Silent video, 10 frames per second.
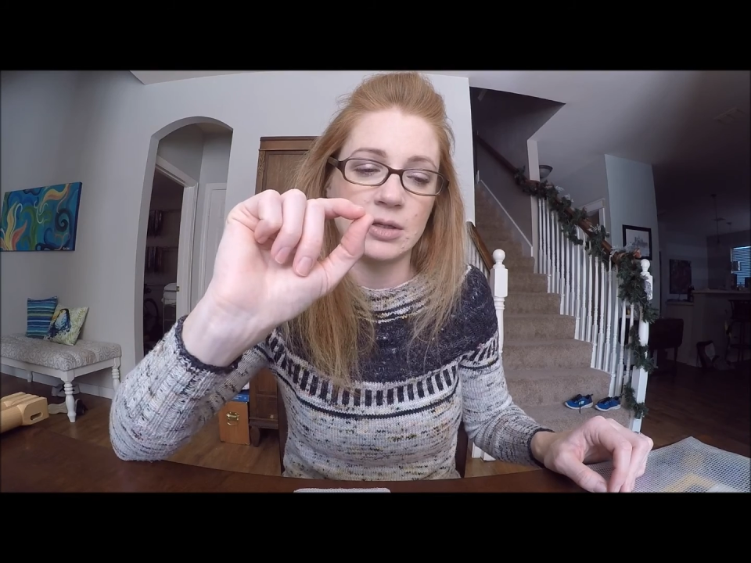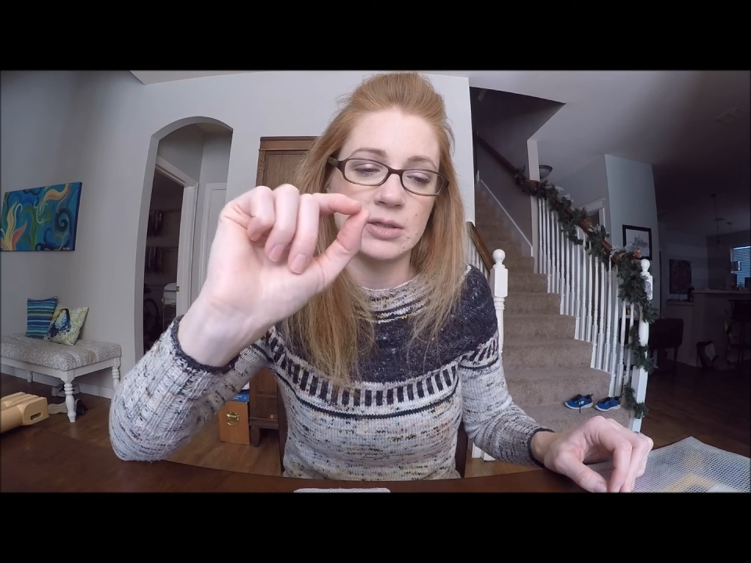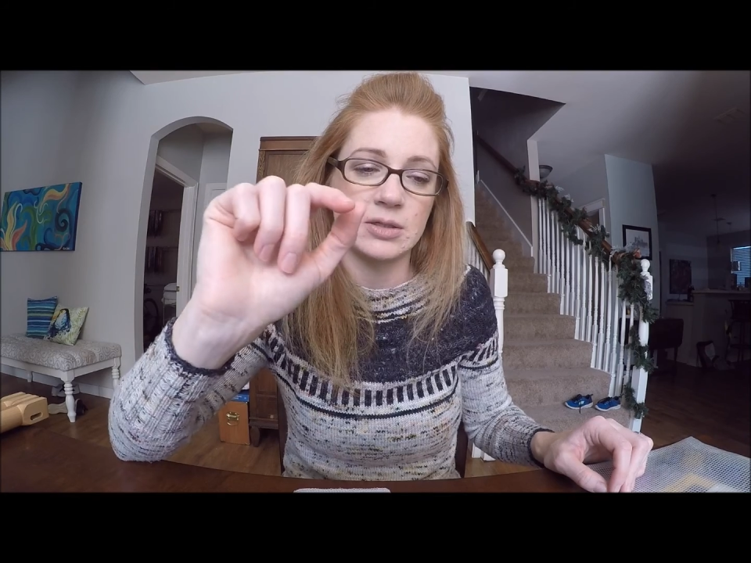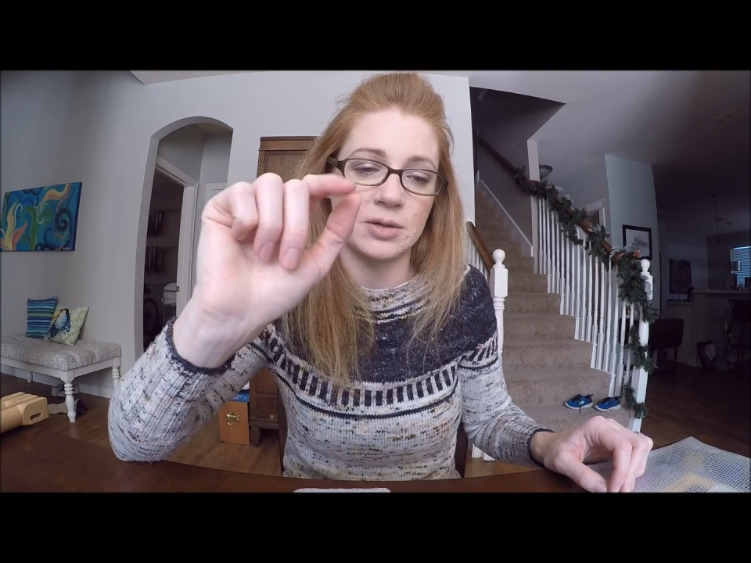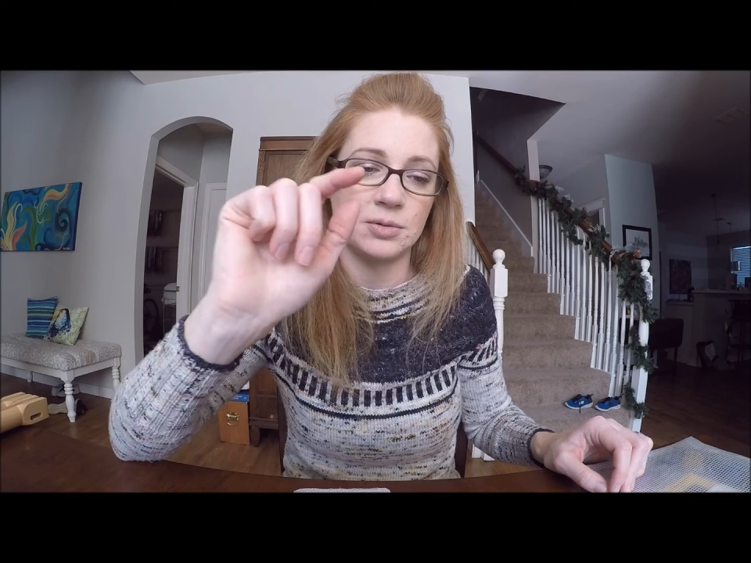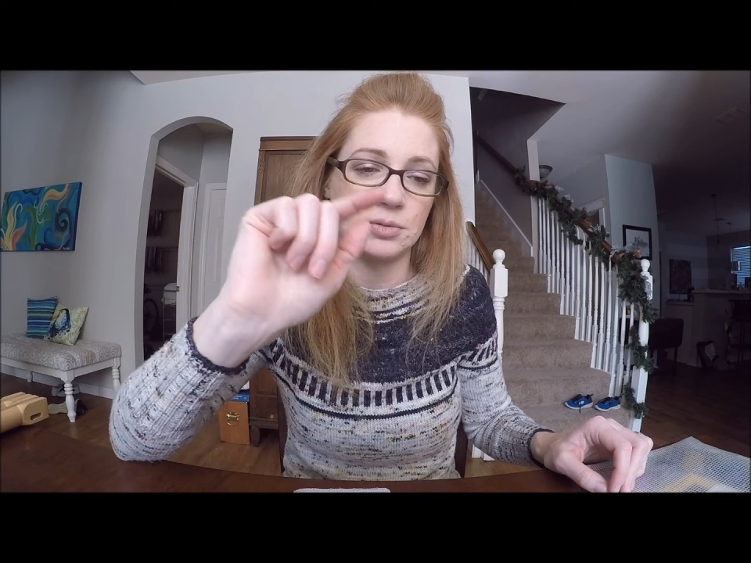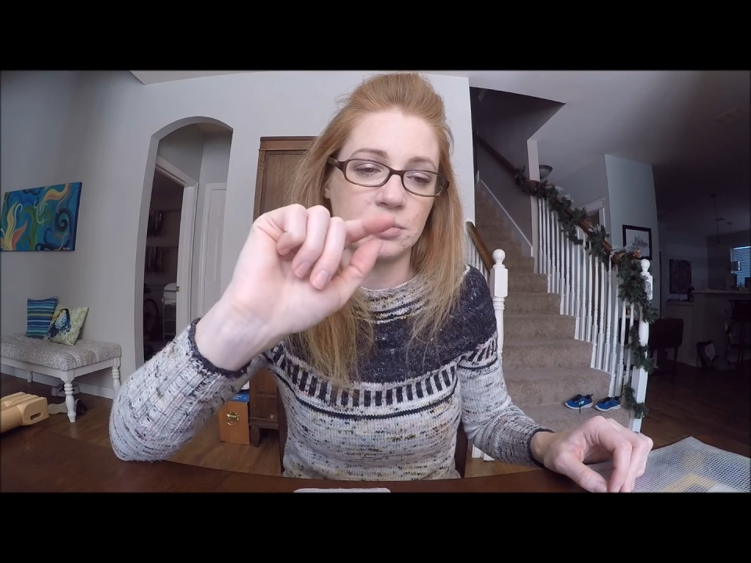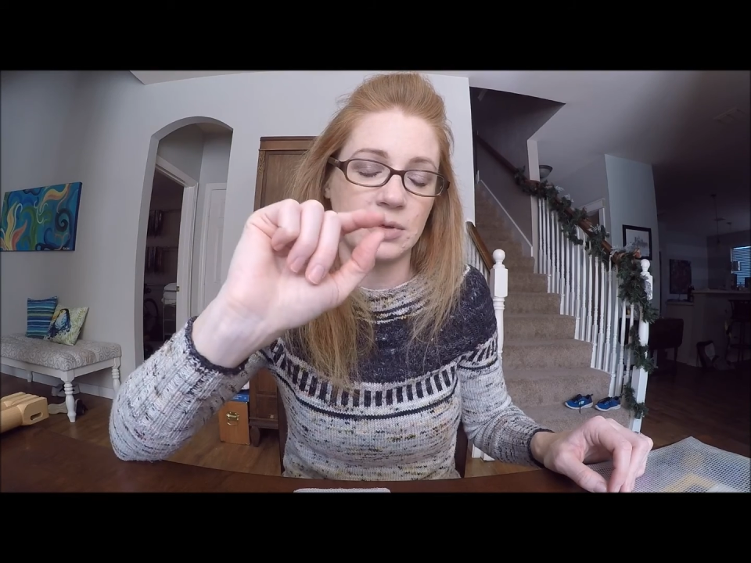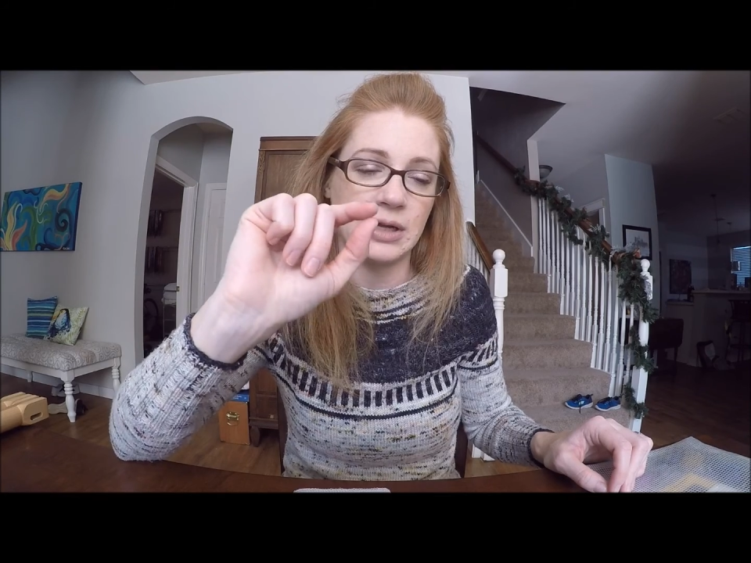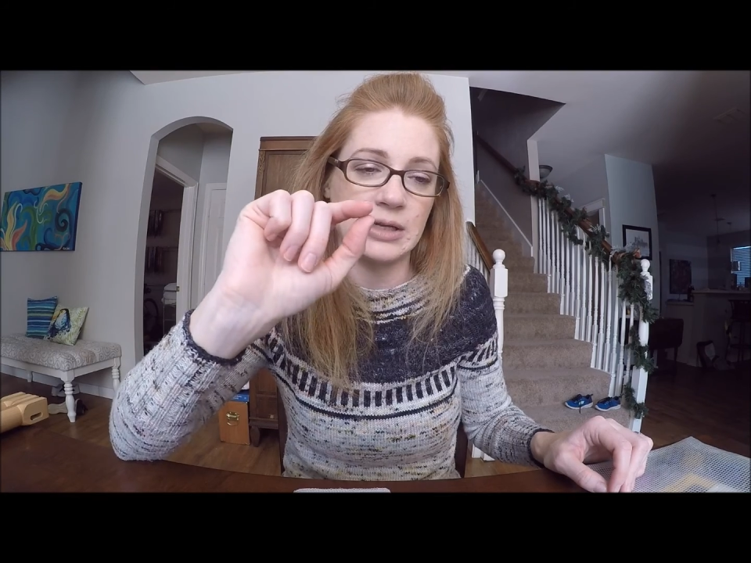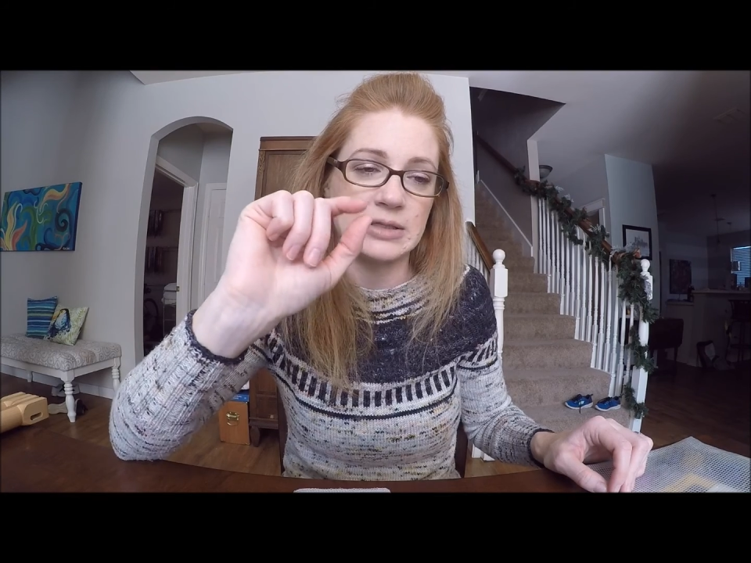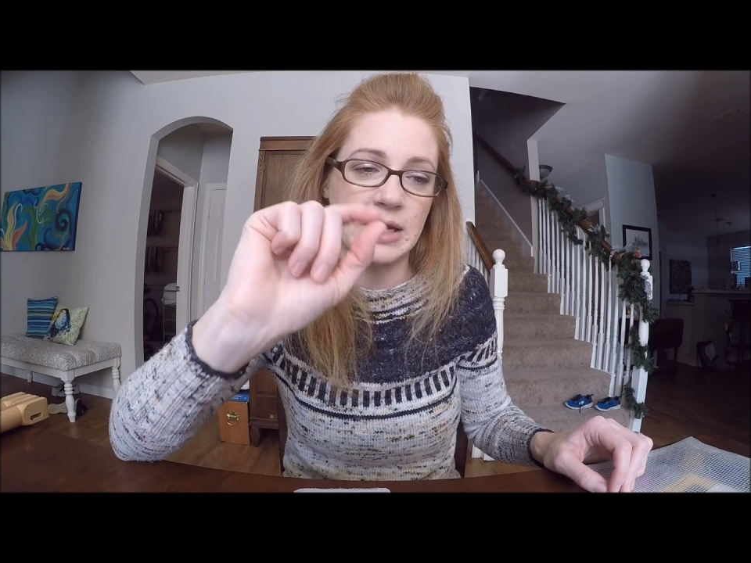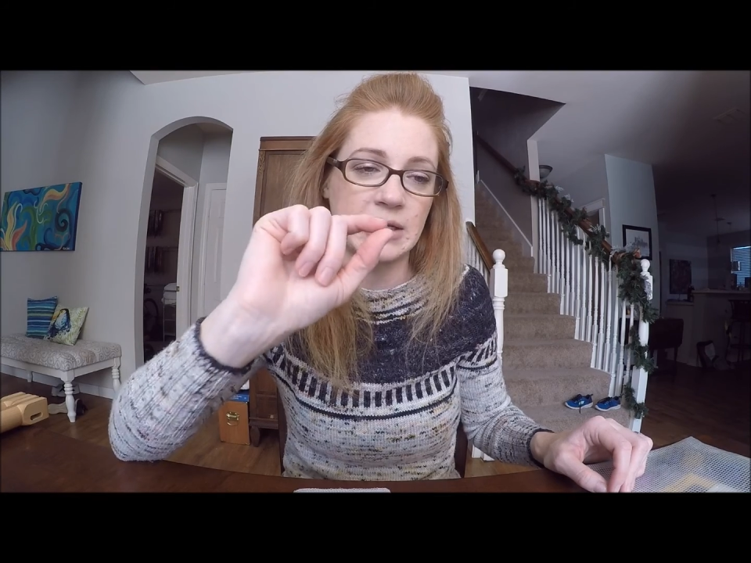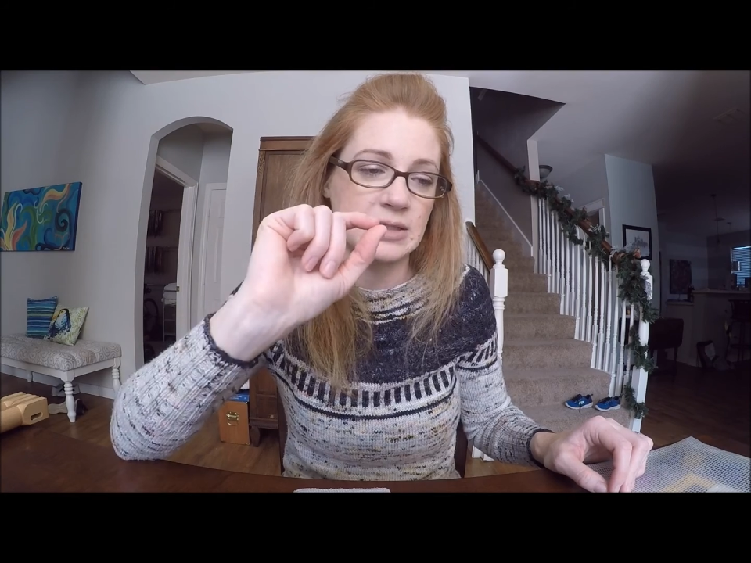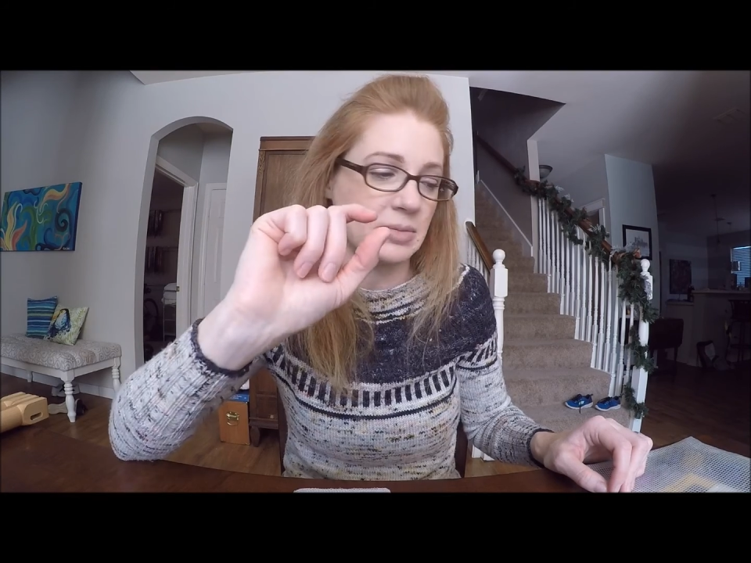so it
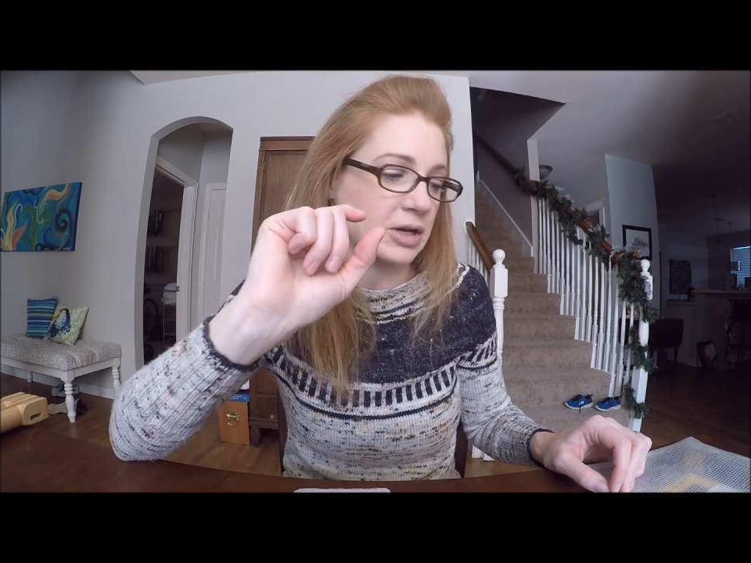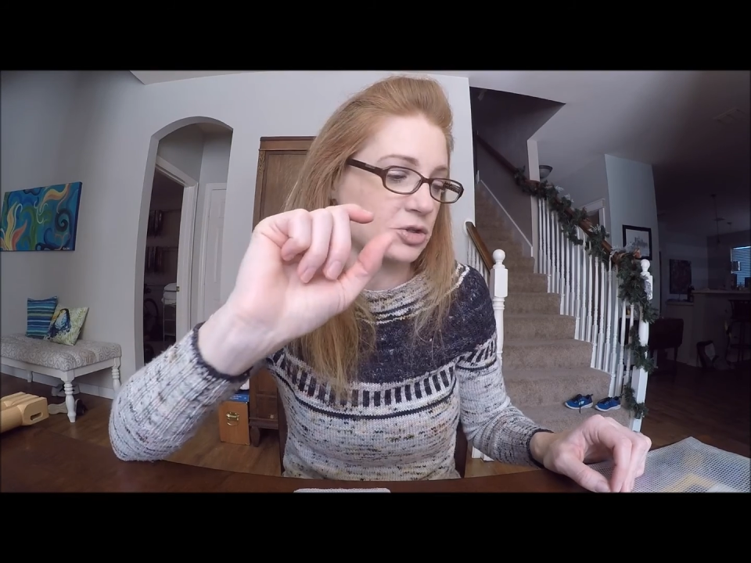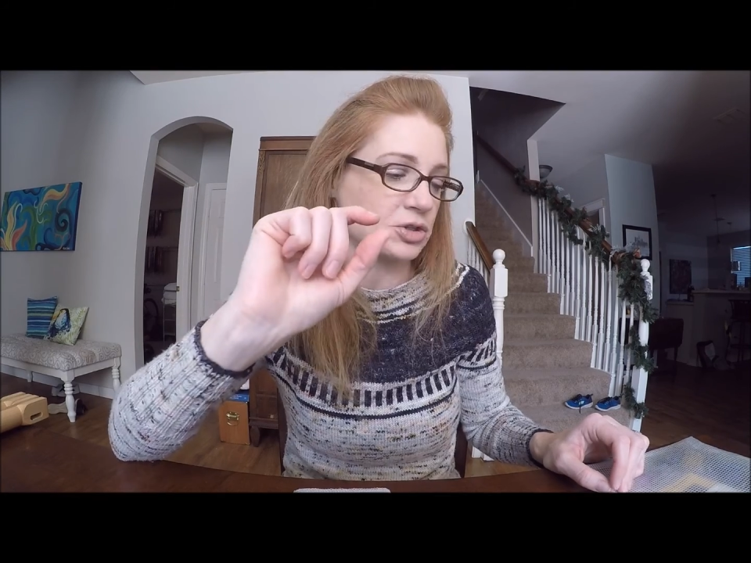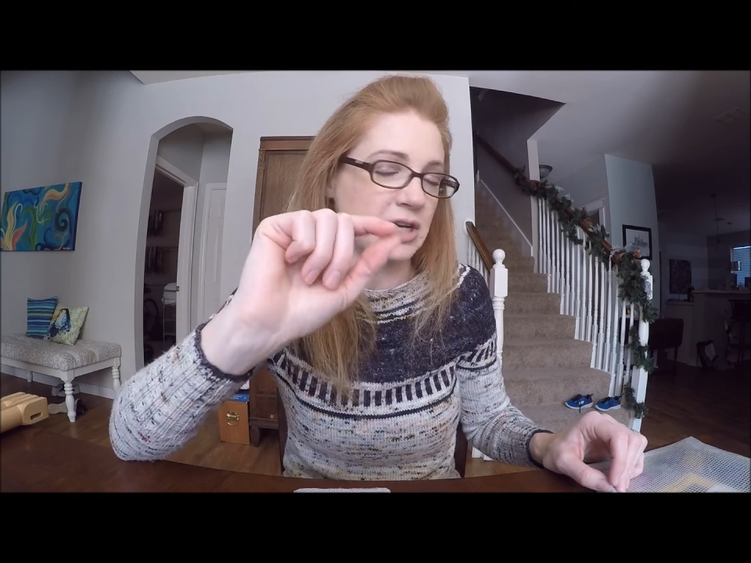takes some extra